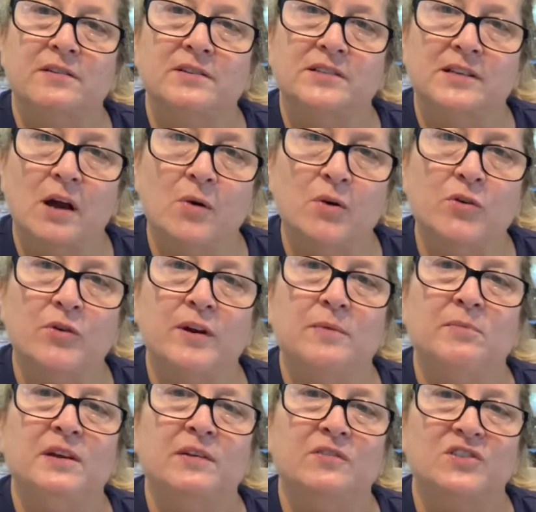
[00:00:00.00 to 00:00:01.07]
the sour
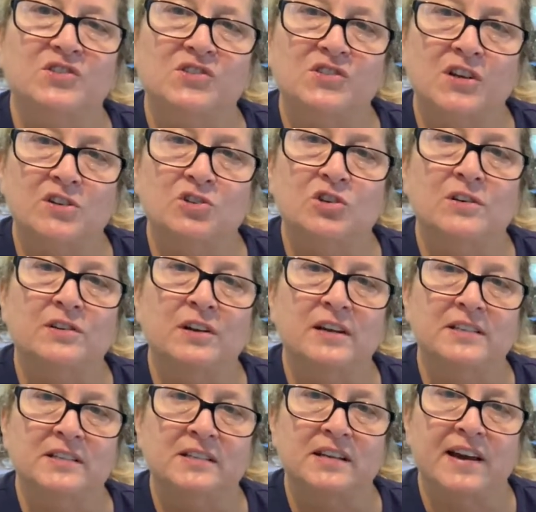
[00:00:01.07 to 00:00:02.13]
cream give it such a
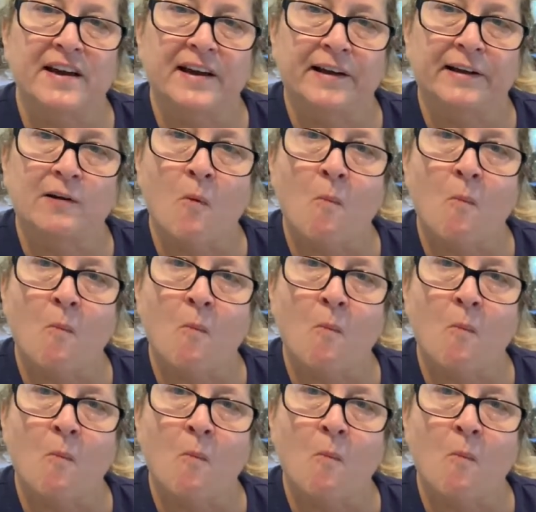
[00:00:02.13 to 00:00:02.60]
nice tang.